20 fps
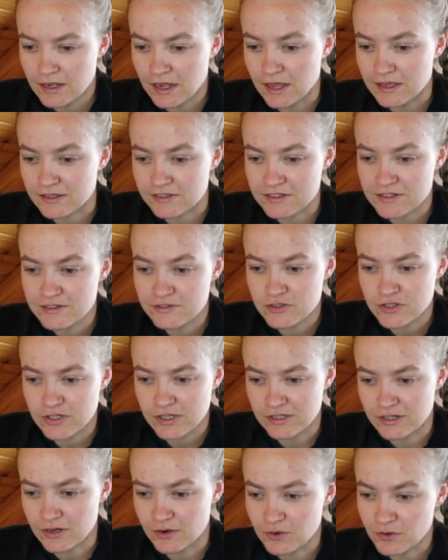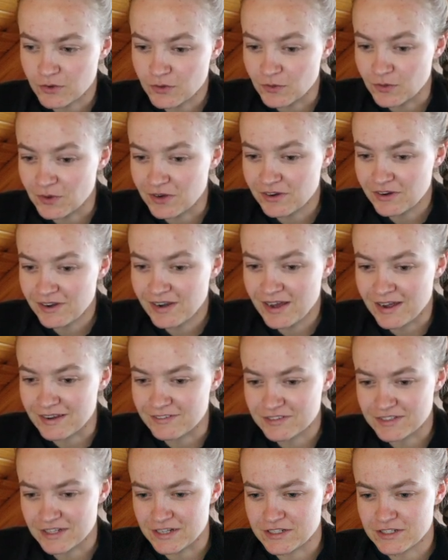As if she had known her all her
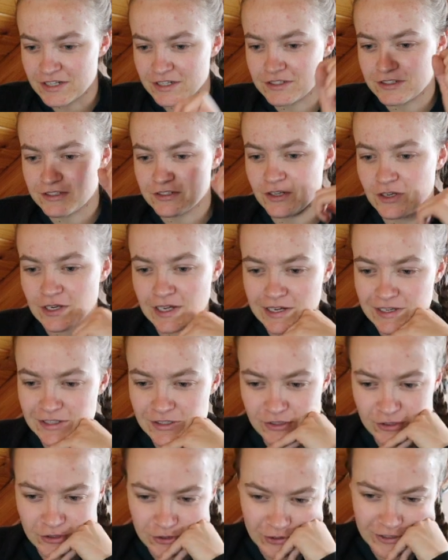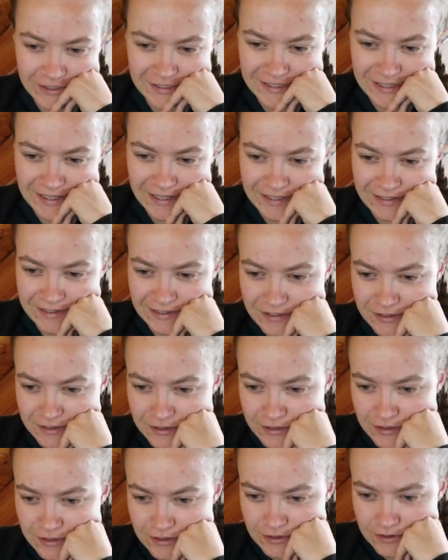life. So she listened to Lila's story and
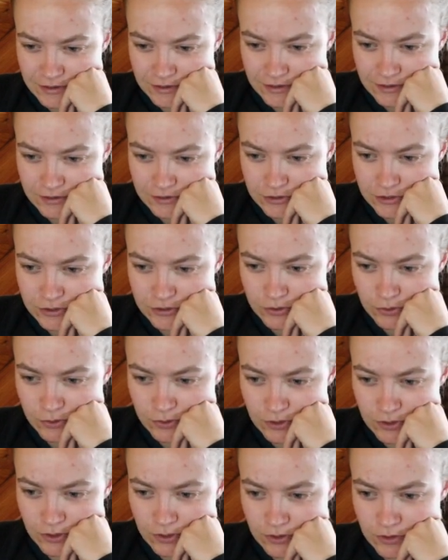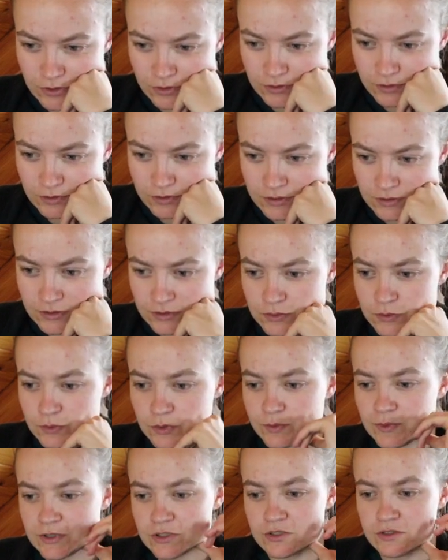she saw a girl that was
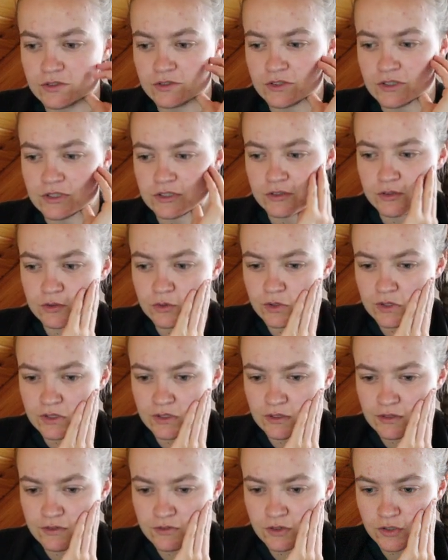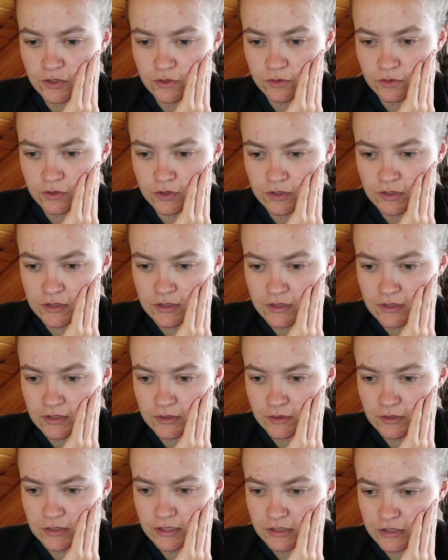special. She had 2 little gifts, so she
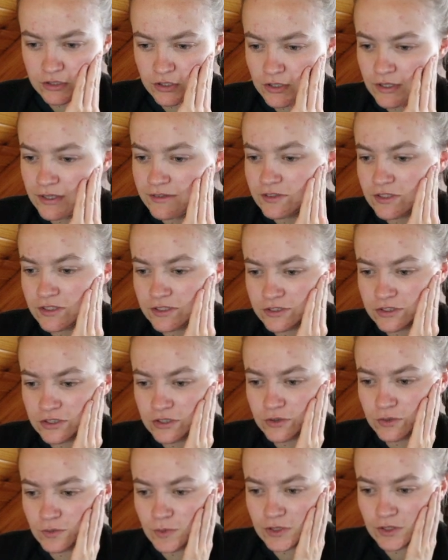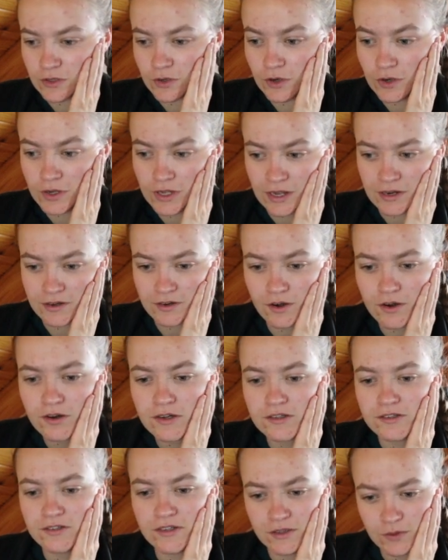did teaching her everything she knew about the arcane
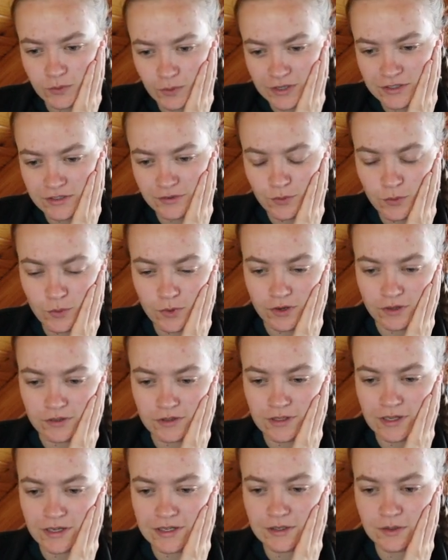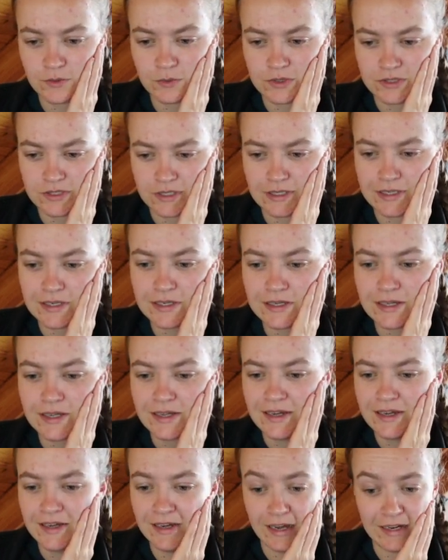arts and the ways of the world. Lila was a quick
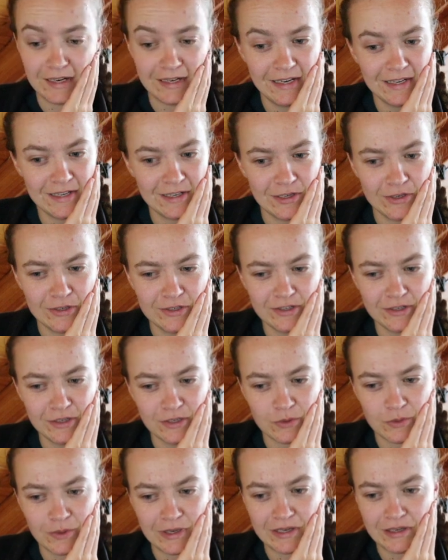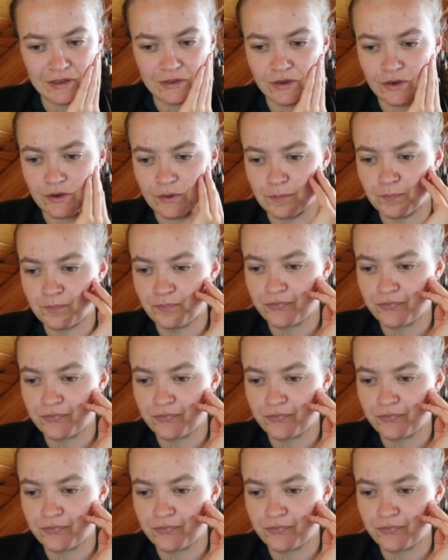learner,